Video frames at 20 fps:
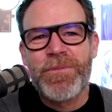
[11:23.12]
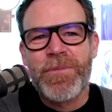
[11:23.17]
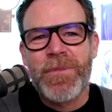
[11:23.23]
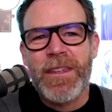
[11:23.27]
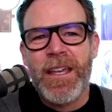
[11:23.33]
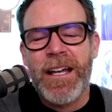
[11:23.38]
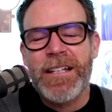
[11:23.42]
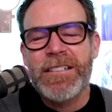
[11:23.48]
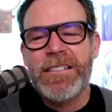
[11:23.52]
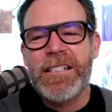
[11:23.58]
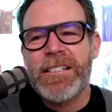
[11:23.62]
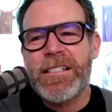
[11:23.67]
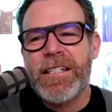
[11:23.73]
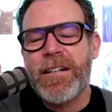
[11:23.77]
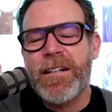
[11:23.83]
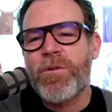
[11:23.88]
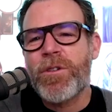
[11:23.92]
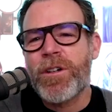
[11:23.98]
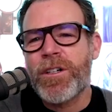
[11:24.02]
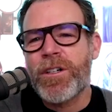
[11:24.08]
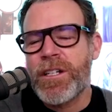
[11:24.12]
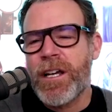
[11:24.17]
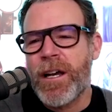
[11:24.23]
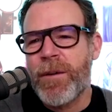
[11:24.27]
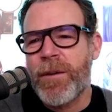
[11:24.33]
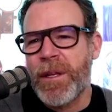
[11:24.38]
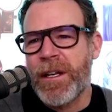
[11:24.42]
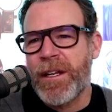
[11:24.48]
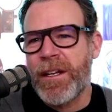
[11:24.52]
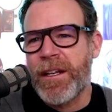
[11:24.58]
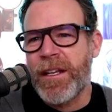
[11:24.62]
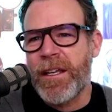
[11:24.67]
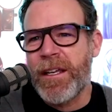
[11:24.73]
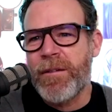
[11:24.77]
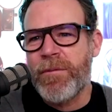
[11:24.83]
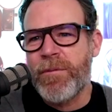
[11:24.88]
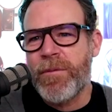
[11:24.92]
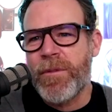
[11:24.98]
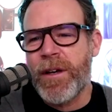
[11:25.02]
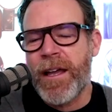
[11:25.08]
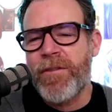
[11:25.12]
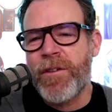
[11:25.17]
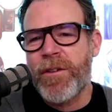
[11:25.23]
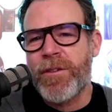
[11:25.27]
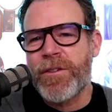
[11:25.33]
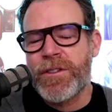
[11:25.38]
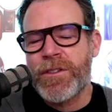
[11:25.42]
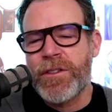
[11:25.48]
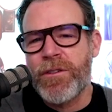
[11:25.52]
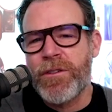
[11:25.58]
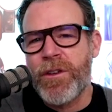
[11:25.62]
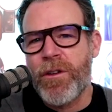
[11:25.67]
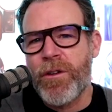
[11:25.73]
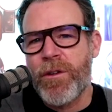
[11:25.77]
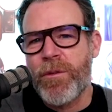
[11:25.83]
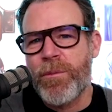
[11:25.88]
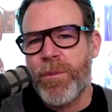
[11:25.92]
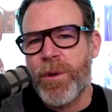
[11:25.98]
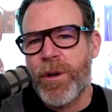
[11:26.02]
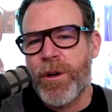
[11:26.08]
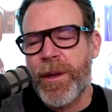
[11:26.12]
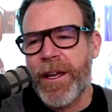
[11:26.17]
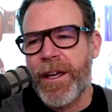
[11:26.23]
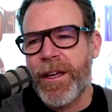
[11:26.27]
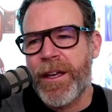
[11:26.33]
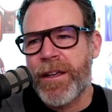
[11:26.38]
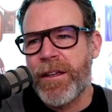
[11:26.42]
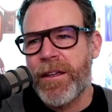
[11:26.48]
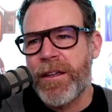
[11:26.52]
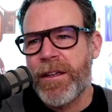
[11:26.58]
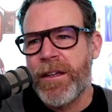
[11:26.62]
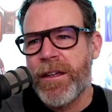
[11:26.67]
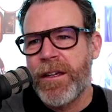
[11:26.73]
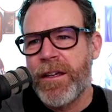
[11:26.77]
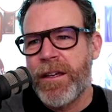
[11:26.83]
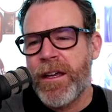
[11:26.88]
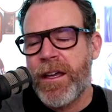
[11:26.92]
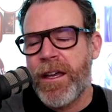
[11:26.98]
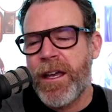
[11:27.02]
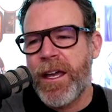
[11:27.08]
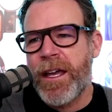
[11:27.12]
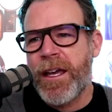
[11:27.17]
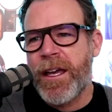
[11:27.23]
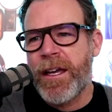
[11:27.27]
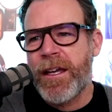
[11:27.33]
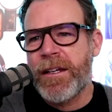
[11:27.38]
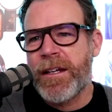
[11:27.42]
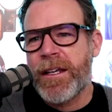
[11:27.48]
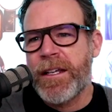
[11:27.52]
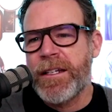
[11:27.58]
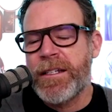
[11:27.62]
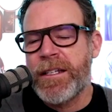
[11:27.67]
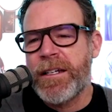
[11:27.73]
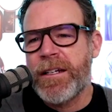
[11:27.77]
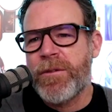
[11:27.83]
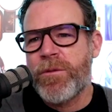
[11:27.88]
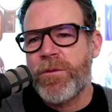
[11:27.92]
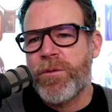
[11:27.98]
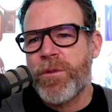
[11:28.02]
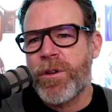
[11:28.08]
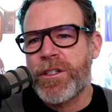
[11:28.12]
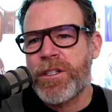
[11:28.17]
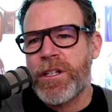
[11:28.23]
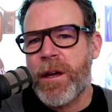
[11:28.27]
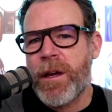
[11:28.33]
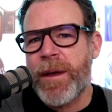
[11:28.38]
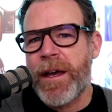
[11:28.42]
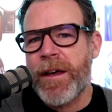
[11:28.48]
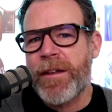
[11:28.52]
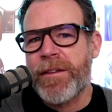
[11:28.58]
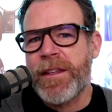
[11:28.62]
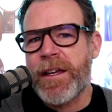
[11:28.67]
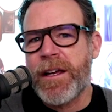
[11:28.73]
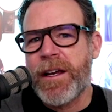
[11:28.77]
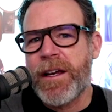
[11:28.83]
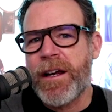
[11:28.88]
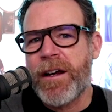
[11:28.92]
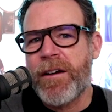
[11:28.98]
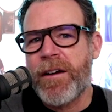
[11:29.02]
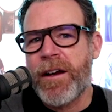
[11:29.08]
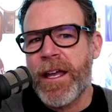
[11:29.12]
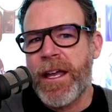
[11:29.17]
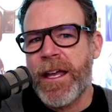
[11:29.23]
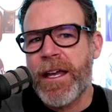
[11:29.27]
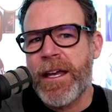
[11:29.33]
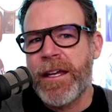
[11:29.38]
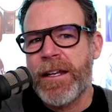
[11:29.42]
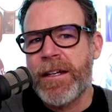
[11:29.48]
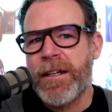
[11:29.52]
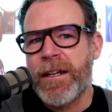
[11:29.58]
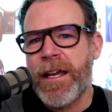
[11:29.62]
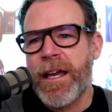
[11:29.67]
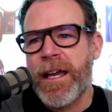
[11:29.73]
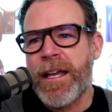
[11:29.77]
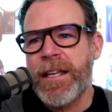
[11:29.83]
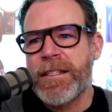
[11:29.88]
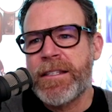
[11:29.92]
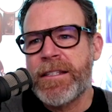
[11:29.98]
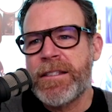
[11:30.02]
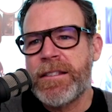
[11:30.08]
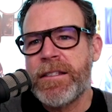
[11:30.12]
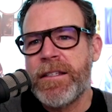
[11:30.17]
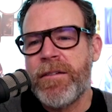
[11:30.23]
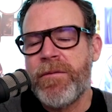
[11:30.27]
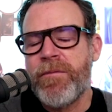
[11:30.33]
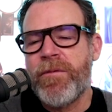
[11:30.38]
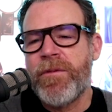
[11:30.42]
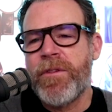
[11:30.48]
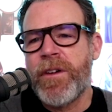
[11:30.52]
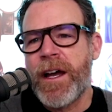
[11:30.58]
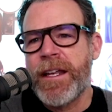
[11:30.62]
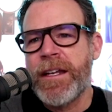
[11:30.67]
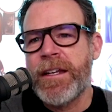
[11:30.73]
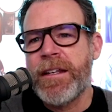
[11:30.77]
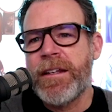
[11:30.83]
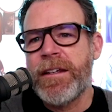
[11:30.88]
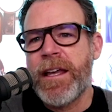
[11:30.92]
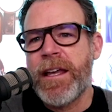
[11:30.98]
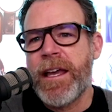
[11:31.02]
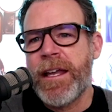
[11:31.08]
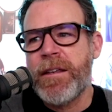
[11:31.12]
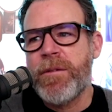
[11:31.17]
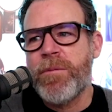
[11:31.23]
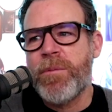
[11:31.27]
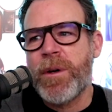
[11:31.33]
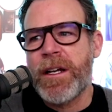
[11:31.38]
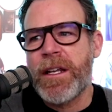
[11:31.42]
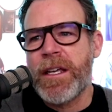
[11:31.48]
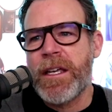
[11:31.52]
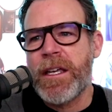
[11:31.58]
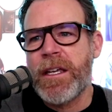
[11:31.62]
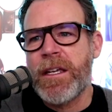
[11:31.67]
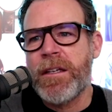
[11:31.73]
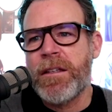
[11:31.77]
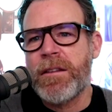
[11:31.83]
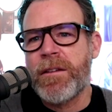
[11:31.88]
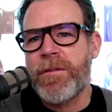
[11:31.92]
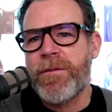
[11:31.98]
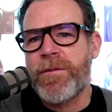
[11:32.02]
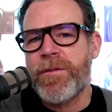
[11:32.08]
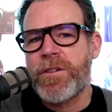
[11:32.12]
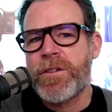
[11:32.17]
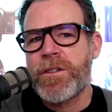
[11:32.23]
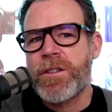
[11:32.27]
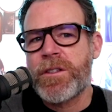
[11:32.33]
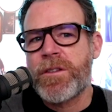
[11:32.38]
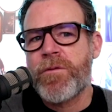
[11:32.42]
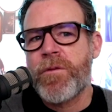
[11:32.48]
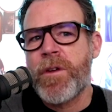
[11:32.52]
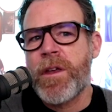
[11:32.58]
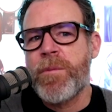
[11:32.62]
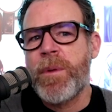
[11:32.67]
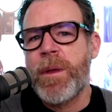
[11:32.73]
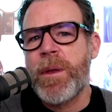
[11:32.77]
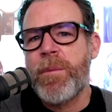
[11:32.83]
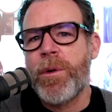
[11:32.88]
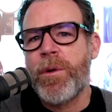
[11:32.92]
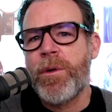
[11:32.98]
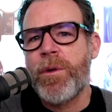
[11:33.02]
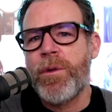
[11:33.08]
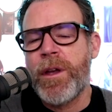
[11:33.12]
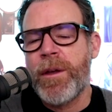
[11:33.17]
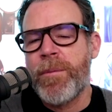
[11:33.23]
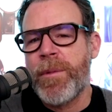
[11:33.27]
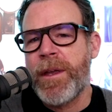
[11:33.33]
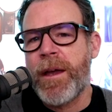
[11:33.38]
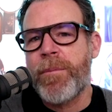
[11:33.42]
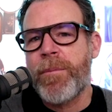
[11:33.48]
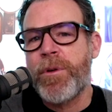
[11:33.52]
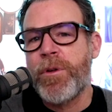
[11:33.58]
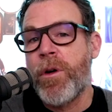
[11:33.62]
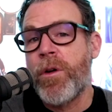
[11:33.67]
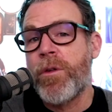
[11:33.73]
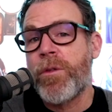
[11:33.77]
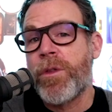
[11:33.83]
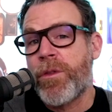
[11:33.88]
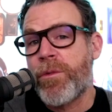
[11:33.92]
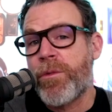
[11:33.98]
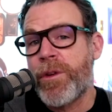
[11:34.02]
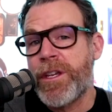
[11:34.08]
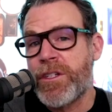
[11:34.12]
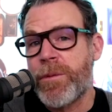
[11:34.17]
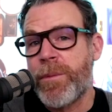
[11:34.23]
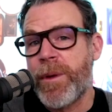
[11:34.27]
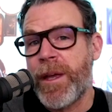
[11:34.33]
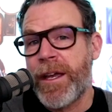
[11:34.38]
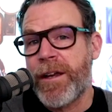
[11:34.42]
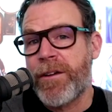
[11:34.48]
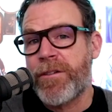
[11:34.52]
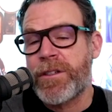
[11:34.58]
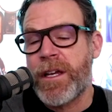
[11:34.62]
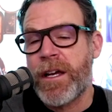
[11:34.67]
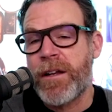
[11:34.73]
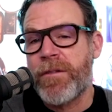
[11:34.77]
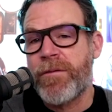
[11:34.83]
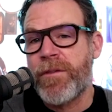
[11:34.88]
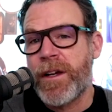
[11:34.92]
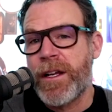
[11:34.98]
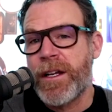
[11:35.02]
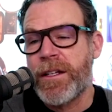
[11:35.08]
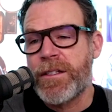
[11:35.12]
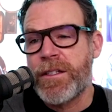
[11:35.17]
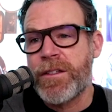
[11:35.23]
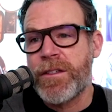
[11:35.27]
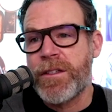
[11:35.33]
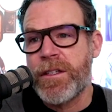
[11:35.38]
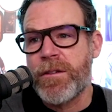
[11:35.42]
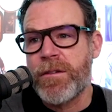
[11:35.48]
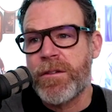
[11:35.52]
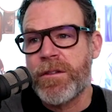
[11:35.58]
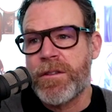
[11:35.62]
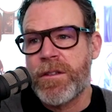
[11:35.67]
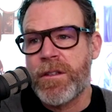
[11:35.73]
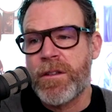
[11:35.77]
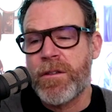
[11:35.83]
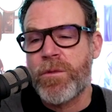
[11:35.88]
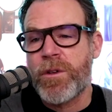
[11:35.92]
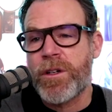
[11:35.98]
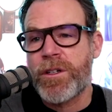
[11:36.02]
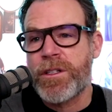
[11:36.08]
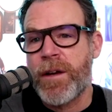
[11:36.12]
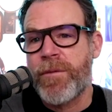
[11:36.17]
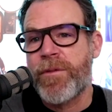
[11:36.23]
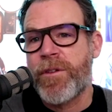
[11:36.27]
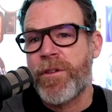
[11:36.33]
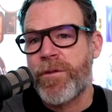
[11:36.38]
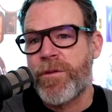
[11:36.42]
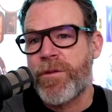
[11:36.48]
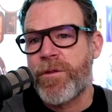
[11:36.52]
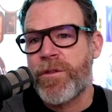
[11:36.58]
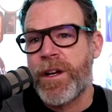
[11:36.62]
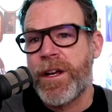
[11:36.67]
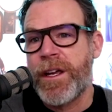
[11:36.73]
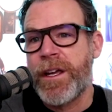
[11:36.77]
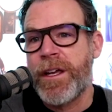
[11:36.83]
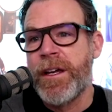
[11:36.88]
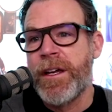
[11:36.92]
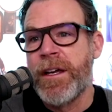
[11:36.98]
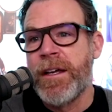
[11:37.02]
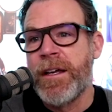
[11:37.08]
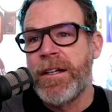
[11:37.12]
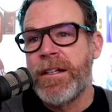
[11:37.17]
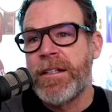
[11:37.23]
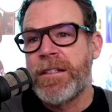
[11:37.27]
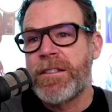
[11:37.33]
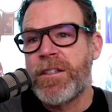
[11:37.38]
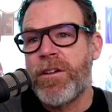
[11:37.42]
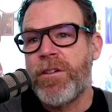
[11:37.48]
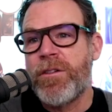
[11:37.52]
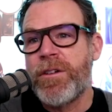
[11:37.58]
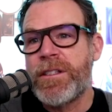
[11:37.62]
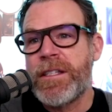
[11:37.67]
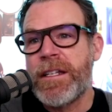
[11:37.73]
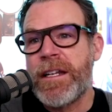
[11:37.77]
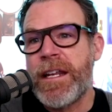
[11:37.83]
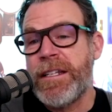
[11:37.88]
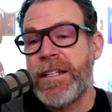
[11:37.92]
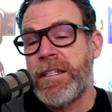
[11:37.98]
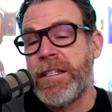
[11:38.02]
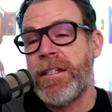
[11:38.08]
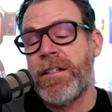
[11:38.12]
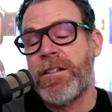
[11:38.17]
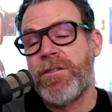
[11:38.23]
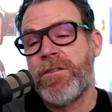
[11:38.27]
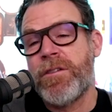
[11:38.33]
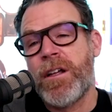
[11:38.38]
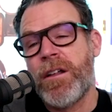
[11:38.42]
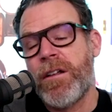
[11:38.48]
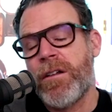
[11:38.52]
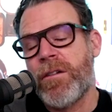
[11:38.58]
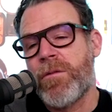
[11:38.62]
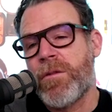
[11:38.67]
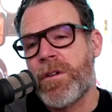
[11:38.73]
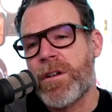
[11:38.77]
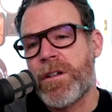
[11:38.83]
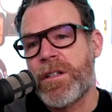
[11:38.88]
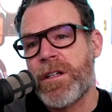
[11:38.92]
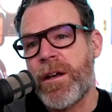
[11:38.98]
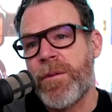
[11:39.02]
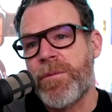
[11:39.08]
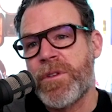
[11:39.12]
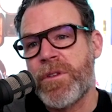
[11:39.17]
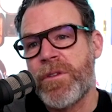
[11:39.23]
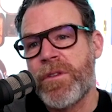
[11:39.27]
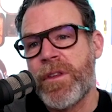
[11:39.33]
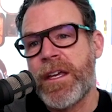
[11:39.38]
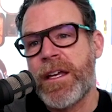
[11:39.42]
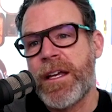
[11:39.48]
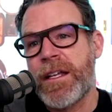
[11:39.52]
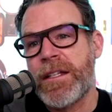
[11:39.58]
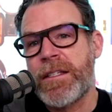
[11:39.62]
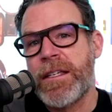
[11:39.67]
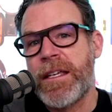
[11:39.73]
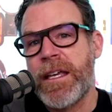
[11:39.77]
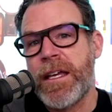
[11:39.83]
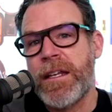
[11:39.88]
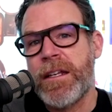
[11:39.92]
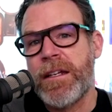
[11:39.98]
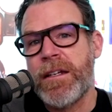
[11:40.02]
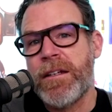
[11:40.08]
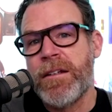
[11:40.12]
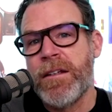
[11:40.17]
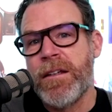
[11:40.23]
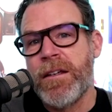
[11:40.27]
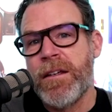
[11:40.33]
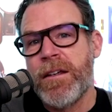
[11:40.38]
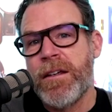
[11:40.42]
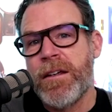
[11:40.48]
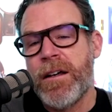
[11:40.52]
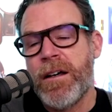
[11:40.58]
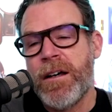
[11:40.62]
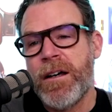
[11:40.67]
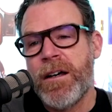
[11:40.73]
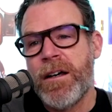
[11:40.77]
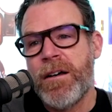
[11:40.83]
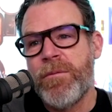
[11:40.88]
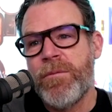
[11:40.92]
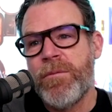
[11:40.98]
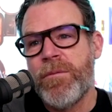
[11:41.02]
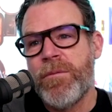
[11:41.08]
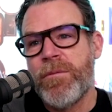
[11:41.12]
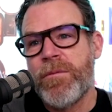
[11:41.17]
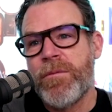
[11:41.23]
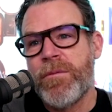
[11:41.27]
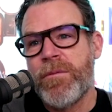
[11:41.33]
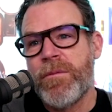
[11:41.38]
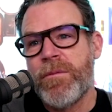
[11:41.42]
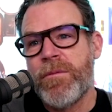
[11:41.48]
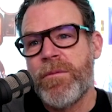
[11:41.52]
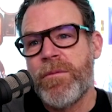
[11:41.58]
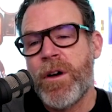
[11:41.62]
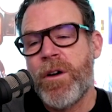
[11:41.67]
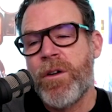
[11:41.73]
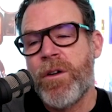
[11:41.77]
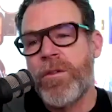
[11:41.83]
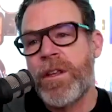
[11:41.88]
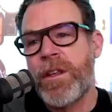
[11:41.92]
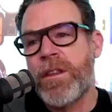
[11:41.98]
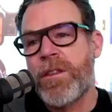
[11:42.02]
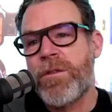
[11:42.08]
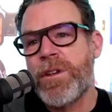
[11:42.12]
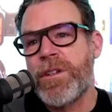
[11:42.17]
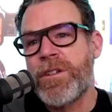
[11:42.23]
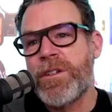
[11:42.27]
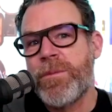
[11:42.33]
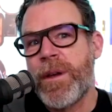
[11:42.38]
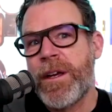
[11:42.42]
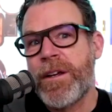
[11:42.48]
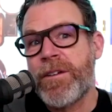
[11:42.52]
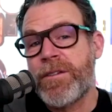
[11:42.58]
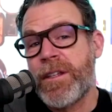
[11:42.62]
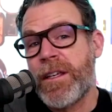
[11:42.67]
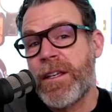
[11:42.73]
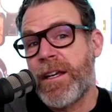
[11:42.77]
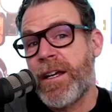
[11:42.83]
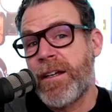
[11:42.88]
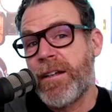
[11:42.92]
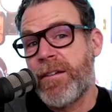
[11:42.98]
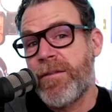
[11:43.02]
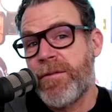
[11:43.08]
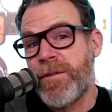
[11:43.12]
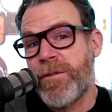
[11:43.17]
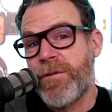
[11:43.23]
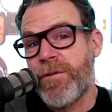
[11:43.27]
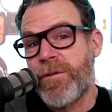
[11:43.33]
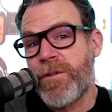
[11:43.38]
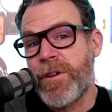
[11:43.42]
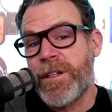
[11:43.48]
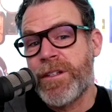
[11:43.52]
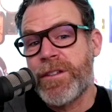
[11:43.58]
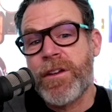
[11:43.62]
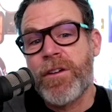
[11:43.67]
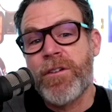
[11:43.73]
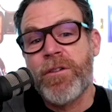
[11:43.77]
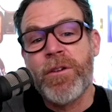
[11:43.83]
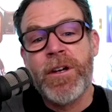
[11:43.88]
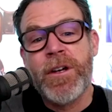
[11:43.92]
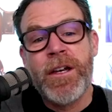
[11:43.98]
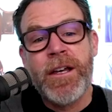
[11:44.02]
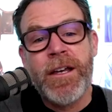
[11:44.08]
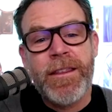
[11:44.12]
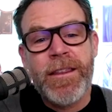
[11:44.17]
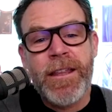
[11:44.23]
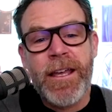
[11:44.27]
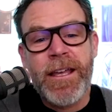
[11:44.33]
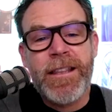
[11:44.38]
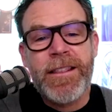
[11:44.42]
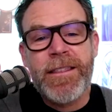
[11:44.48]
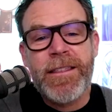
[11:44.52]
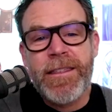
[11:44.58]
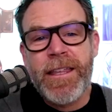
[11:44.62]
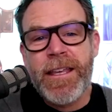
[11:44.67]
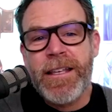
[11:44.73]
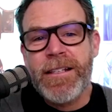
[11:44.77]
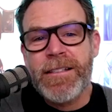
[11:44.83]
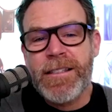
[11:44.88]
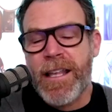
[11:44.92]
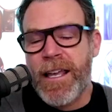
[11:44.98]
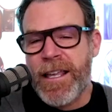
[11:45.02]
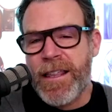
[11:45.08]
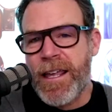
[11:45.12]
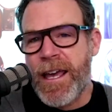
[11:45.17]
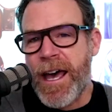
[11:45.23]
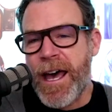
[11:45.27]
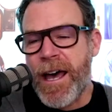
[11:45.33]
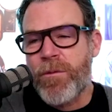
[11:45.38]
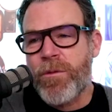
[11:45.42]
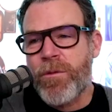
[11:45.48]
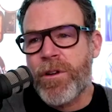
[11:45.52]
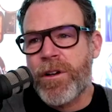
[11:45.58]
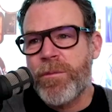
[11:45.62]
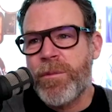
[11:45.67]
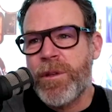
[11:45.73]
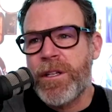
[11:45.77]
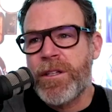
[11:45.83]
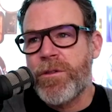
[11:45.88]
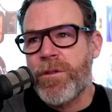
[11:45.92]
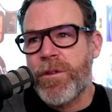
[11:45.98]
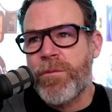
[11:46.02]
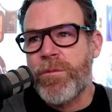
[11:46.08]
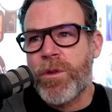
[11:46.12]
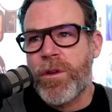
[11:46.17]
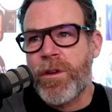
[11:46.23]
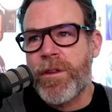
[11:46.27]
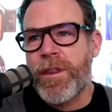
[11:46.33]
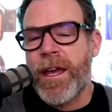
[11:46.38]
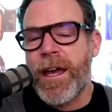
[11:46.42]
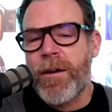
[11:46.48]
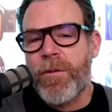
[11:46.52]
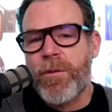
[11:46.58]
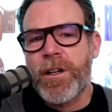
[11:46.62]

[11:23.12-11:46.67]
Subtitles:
I just did a workshop I have a studio in Burbank, and I did a workshop out there, and I invited anybody. The first 3 people who hit me up who own 3 Shabangers got invited to the workshop for free. So it's an $1,800 workshop. So they got to get in, owning 3 Shabangers, they got in for free. So like things like that, we're going to be doing more of that.